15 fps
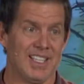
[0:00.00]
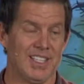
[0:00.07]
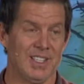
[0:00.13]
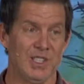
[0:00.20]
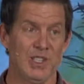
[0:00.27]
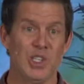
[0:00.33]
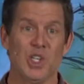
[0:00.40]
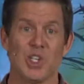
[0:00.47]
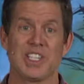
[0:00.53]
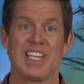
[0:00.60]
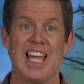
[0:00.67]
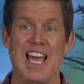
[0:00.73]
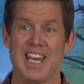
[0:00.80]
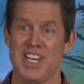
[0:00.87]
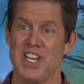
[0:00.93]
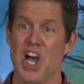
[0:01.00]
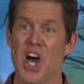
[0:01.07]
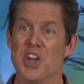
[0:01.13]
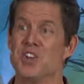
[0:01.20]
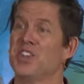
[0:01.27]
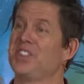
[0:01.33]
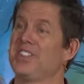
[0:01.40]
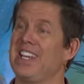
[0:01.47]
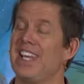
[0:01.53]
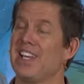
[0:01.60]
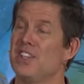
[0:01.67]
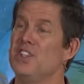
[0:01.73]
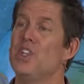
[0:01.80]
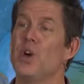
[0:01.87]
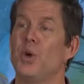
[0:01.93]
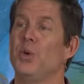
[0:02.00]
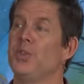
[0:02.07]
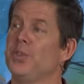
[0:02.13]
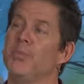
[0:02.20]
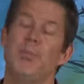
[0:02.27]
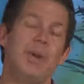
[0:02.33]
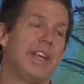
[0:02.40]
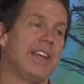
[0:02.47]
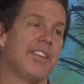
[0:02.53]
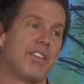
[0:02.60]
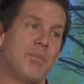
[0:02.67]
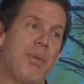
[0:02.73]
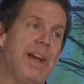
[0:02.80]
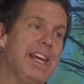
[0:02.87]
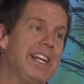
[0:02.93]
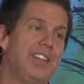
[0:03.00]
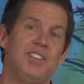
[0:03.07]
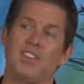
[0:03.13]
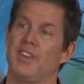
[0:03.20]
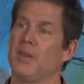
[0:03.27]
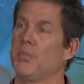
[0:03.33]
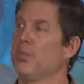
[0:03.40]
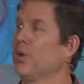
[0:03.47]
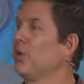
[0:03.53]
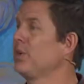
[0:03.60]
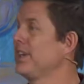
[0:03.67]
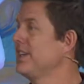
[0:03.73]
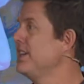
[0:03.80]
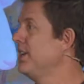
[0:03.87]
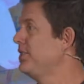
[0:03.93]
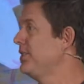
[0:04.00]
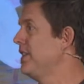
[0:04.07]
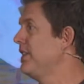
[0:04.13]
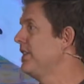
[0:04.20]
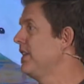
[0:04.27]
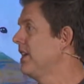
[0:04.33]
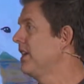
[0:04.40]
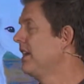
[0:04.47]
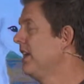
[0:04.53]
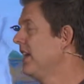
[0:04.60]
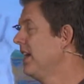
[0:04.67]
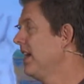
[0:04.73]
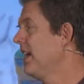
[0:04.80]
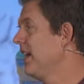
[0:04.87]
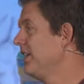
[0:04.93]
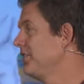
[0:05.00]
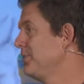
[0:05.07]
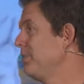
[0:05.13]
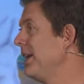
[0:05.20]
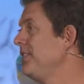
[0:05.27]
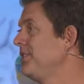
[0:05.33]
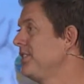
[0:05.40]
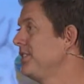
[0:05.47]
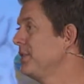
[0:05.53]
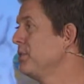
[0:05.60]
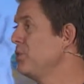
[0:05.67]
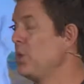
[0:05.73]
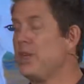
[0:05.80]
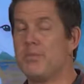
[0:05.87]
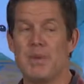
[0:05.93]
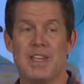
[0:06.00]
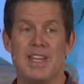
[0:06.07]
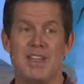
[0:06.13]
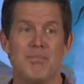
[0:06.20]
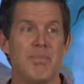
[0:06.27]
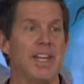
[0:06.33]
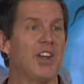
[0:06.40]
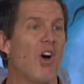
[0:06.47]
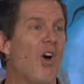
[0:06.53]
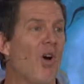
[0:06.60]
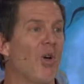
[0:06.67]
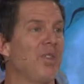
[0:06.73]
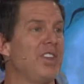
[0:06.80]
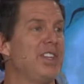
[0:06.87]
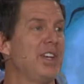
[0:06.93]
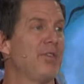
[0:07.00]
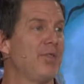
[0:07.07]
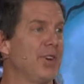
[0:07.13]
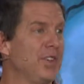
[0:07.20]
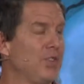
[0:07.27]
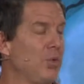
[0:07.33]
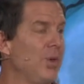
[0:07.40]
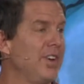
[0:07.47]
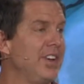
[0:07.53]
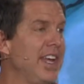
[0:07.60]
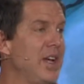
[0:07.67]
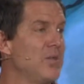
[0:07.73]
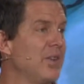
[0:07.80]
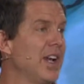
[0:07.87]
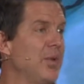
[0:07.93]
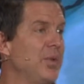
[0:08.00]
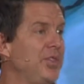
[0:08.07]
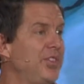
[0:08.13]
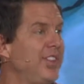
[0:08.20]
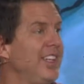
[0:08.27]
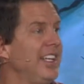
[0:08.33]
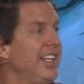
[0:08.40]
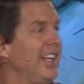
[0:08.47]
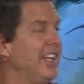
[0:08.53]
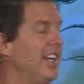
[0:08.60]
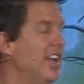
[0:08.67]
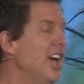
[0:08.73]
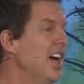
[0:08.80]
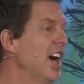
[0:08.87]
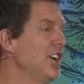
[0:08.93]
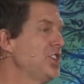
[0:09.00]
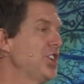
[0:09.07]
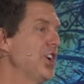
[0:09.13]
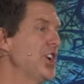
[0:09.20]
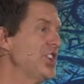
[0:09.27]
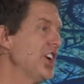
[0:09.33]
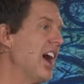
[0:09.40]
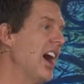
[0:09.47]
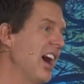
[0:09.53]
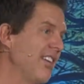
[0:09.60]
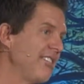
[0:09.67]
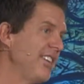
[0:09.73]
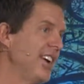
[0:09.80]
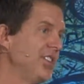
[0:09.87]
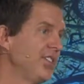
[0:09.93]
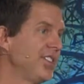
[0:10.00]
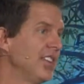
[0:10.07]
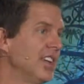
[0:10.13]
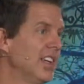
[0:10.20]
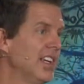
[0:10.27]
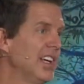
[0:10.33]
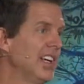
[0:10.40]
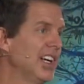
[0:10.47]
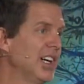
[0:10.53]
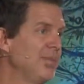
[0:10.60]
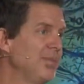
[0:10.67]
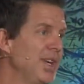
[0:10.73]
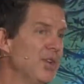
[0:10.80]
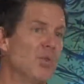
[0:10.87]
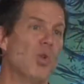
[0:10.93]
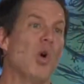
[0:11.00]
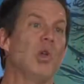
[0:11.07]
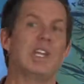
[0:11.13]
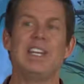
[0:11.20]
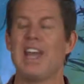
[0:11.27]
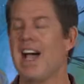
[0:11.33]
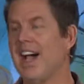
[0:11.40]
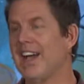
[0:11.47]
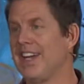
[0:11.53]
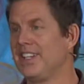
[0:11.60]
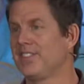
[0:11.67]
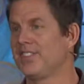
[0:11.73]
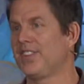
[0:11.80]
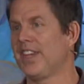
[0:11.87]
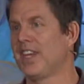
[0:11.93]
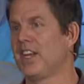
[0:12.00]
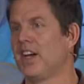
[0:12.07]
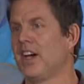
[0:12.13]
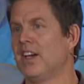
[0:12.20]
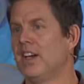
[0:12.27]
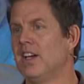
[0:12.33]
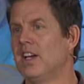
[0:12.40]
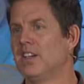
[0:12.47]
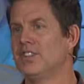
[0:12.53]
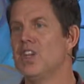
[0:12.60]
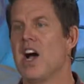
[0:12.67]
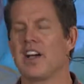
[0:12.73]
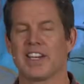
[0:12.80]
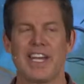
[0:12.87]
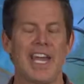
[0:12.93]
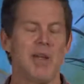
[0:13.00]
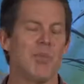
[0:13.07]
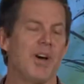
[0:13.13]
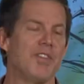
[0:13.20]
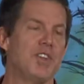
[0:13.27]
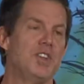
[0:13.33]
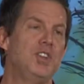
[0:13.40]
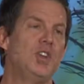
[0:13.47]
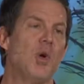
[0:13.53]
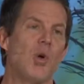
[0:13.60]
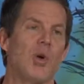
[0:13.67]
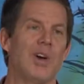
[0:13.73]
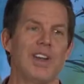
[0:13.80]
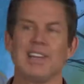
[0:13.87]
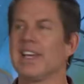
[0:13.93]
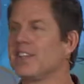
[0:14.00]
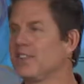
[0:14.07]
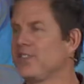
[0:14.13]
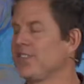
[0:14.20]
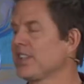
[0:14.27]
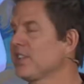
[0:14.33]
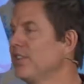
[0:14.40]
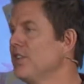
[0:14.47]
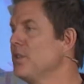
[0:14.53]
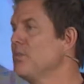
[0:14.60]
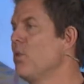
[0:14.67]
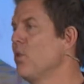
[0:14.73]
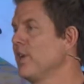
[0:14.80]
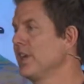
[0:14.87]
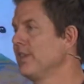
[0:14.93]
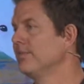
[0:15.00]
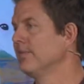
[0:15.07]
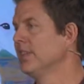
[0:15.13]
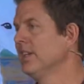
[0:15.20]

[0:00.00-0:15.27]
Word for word: look at and understand knows many of the pains and the brokenness and the uh, spaces that we've been in made all the difference one day when I was sitting in a church office Um, in Roland Heights, and a knock came on the door at like six in the morning.